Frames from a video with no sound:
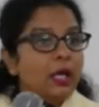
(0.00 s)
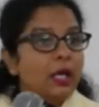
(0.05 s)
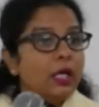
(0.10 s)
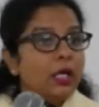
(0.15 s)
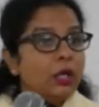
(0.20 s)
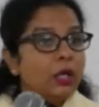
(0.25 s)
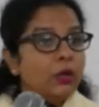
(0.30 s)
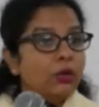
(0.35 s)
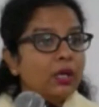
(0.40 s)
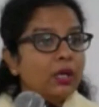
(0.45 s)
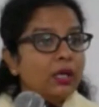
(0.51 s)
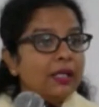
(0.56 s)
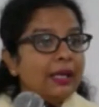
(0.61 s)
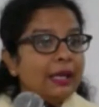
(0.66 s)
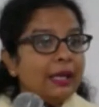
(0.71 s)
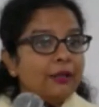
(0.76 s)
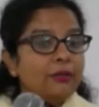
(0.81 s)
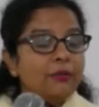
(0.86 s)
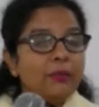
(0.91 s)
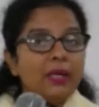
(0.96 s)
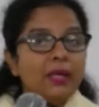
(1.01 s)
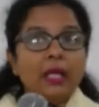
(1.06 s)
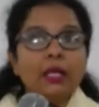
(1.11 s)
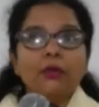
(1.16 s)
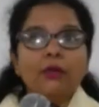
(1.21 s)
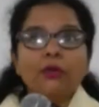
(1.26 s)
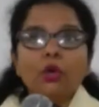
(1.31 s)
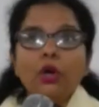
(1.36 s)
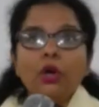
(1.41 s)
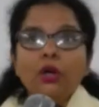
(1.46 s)
He couldn't get me. And
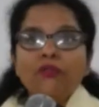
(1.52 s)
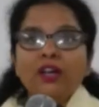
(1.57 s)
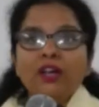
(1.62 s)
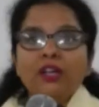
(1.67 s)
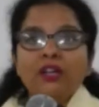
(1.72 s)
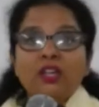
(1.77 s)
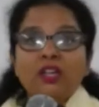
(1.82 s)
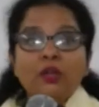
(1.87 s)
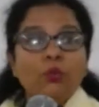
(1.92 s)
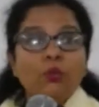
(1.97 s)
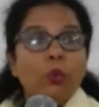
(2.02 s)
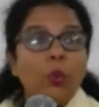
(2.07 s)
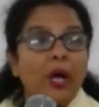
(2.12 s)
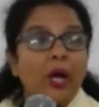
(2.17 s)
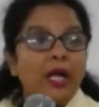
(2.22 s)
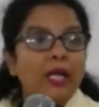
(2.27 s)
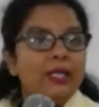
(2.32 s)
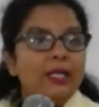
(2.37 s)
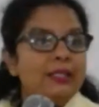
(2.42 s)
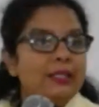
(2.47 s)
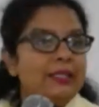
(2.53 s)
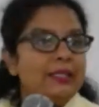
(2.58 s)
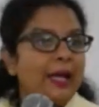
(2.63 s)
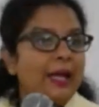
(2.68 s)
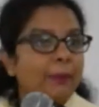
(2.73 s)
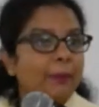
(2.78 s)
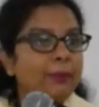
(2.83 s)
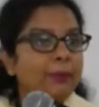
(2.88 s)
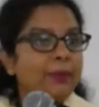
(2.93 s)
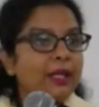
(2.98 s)
they were all wondering, why is it
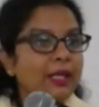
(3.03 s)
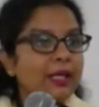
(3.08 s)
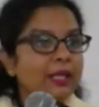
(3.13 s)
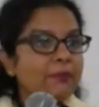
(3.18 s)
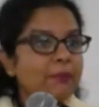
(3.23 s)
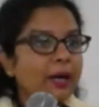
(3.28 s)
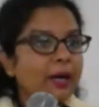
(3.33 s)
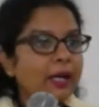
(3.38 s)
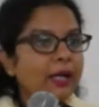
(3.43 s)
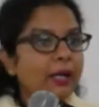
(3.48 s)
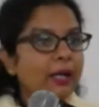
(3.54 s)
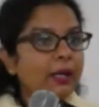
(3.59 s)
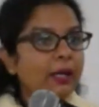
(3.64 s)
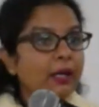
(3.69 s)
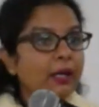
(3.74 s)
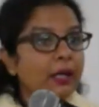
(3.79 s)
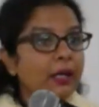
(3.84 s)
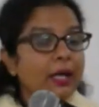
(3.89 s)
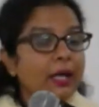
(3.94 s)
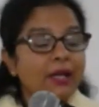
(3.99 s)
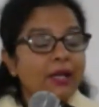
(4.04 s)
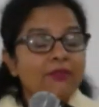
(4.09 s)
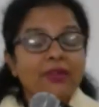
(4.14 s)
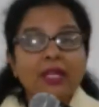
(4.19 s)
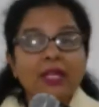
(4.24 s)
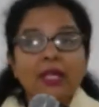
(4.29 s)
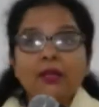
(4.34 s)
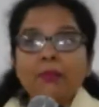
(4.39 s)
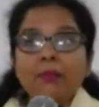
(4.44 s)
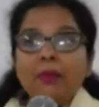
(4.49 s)
happening in my life?
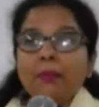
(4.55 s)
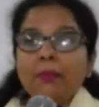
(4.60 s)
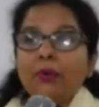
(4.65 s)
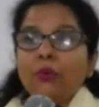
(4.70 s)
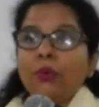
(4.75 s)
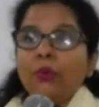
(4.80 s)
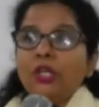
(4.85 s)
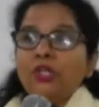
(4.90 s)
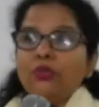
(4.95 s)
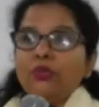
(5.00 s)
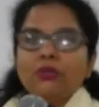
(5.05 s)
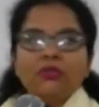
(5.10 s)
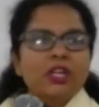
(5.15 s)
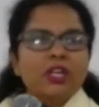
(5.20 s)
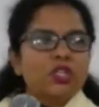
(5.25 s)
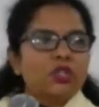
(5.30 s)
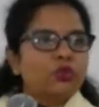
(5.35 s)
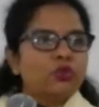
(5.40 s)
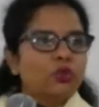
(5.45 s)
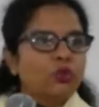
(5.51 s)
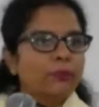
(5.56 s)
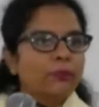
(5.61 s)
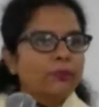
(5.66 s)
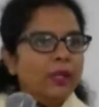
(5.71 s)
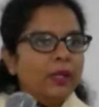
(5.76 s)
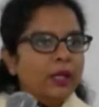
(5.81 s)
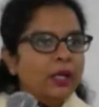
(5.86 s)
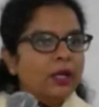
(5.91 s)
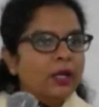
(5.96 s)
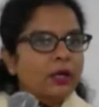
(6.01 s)
And I remember going to the restroom,
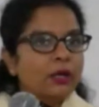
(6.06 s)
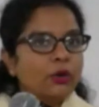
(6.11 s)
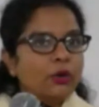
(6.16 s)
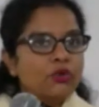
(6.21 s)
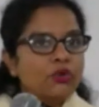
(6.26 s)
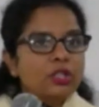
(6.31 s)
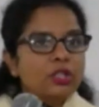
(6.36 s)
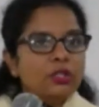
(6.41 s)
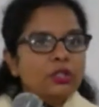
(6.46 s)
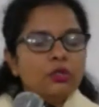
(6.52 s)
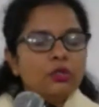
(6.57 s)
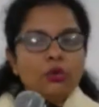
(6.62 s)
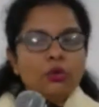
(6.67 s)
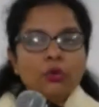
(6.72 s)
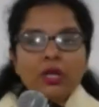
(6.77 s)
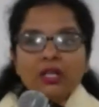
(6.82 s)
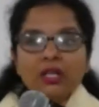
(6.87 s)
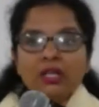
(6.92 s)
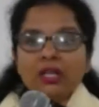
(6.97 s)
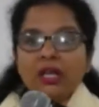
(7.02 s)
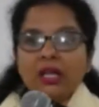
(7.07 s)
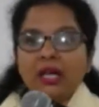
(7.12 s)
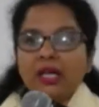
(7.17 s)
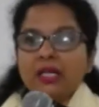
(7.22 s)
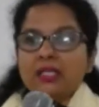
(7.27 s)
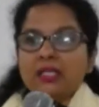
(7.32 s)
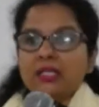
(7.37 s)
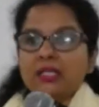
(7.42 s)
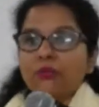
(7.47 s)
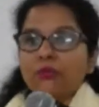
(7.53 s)
closing the door and
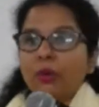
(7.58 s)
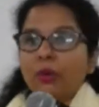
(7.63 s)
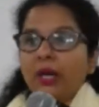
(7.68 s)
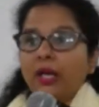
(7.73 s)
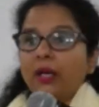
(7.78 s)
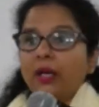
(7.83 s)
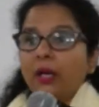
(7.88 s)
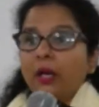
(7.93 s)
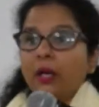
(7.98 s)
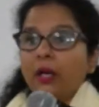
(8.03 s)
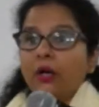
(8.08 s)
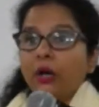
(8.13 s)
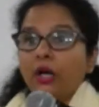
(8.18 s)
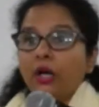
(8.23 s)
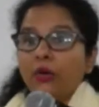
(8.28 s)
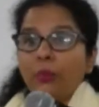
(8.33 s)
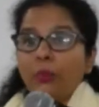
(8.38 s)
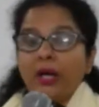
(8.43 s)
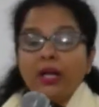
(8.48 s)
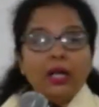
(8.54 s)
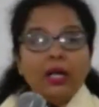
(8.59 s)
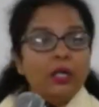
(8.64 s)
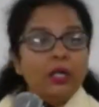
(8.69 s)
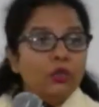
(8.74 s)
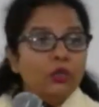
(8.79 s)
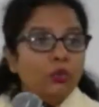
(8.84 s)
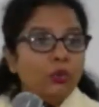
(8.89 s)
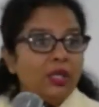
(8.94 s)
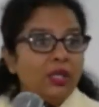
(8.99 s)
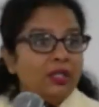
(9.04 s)
crying and said, why, God, why are you
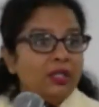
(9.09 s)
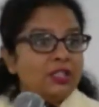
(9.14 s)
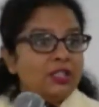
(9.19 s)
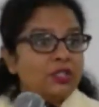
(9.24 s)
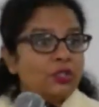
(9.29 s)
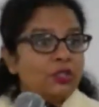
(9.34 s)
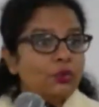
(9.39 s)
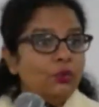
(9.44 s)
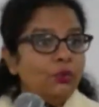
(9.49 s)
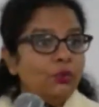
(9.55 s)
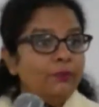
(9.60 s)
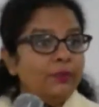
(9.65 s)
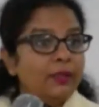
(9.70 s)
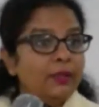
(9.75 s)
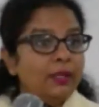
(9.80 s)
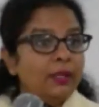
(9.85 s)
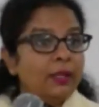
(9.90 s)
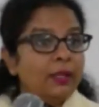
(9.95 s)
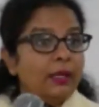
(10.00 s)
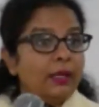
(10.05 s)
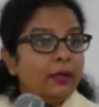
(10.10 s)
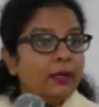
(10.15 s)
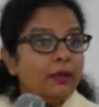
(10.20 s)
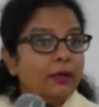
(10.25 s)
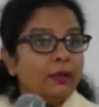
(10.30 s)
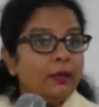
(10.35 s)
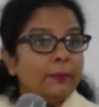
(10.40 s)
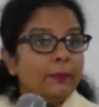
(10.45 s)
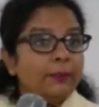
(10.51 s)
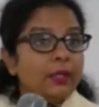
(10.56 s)
doing this to
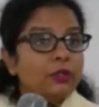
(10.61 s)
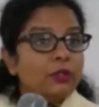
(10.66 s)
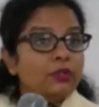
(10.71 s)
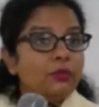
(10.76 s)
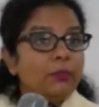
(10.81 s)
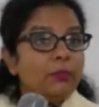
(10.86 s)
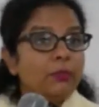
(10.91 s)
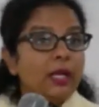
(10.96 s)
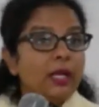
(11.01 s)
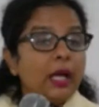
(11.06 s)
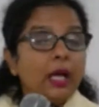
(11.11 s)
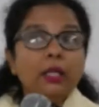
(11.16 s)
uh, to me.